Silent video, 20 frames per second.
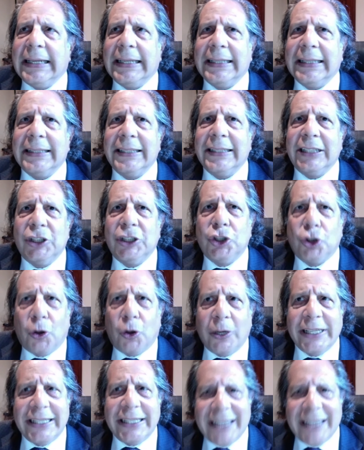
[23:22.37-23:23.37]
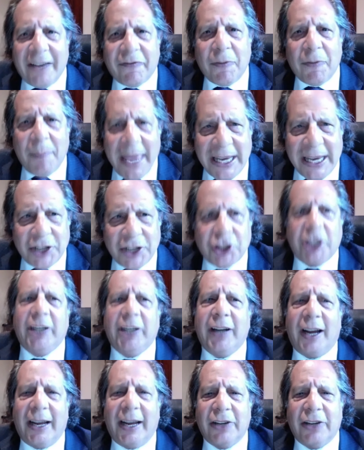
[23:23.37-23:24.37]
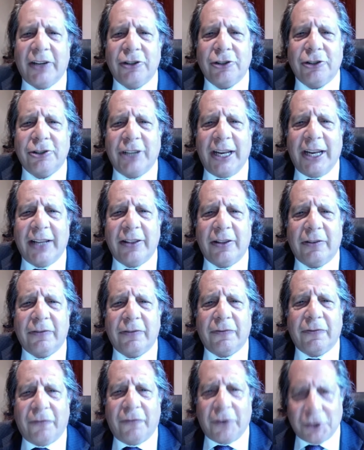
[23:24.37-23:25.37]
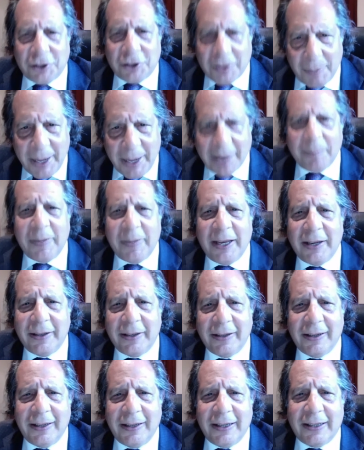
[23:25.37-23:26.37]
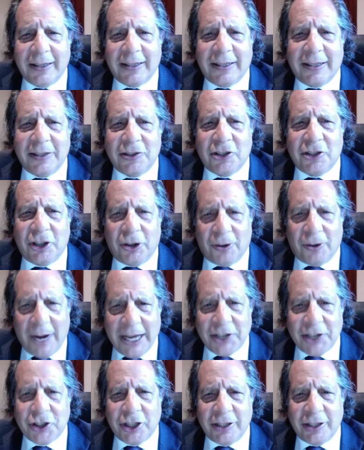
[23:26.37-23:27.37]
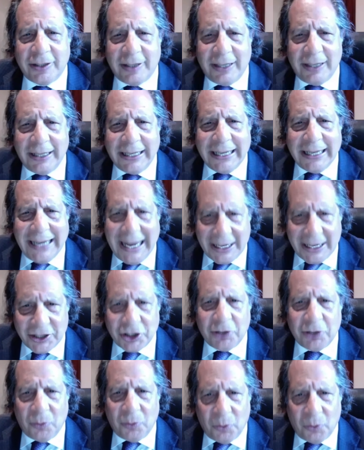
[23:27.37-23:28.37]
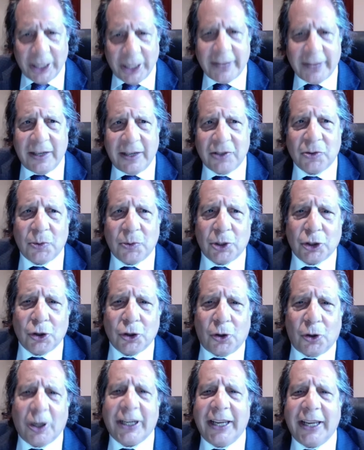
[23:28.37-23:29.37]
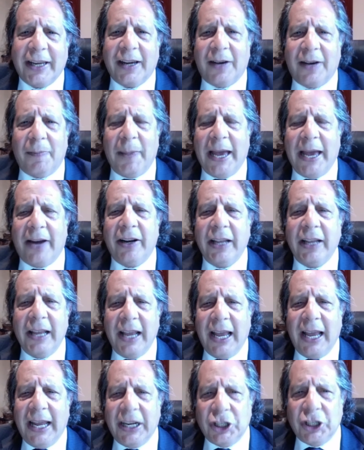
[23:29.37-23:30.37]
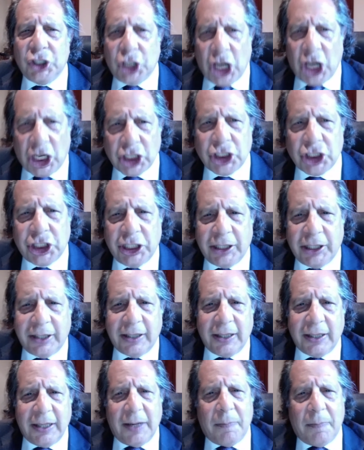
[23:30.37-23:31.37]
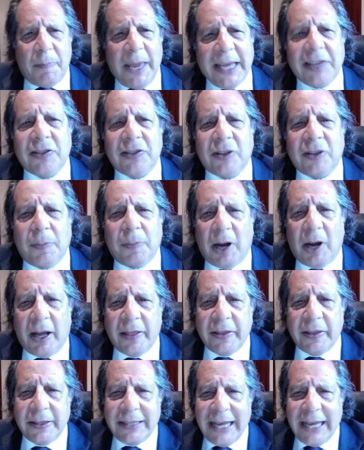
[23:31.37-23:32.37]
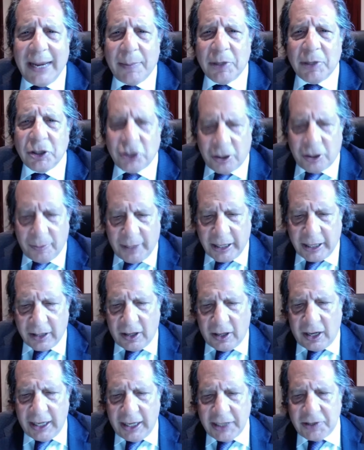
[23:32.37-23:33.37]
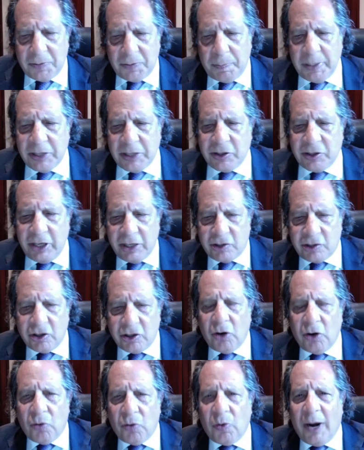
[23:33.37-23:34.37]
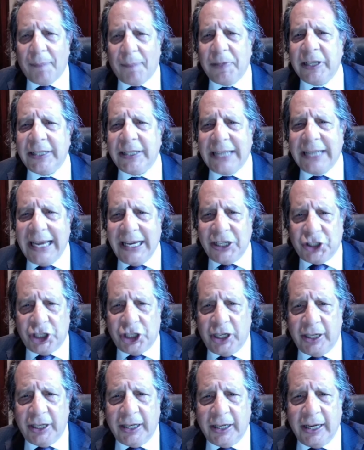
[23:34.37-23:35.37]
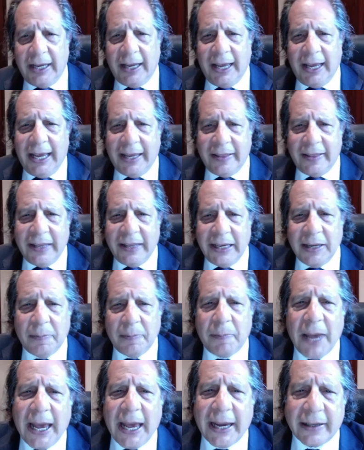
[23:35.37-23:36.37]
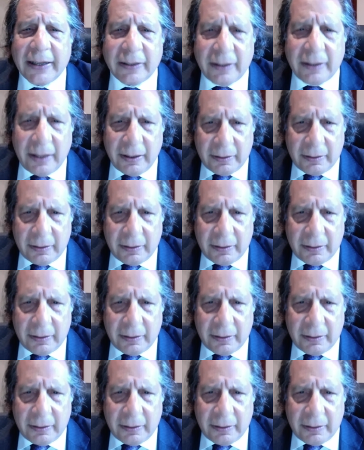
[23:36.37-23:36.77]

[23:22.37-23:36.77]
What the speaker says: enjoin defamation. I understand the First Amendment considerations in connection with this. We're talking about an injunction based upon the damage to my client's business reputation and the impact that